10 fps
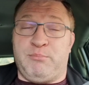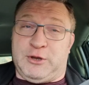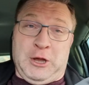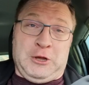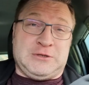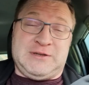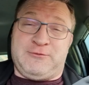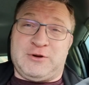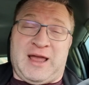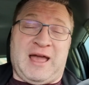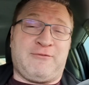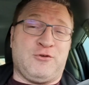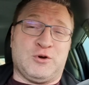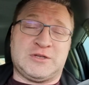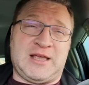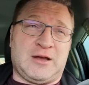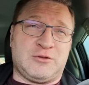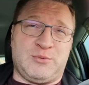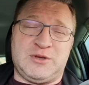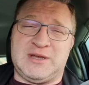Because if you're half knocked
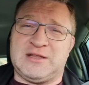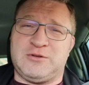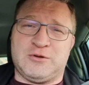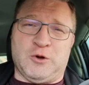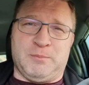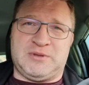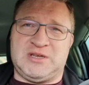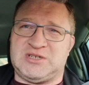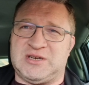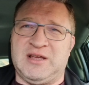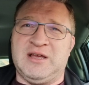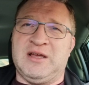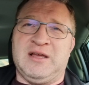out when you get to the competition,